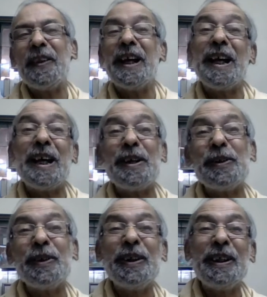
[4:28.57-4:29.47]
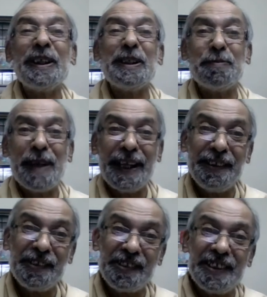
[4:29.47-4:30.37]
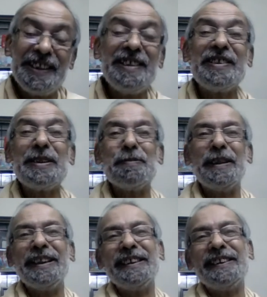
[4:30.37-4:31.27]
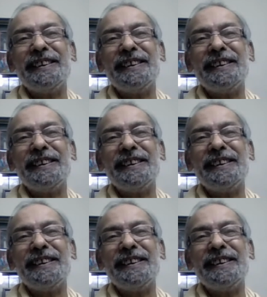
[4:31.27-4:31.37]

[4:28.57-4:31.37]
now the mind sees the mother.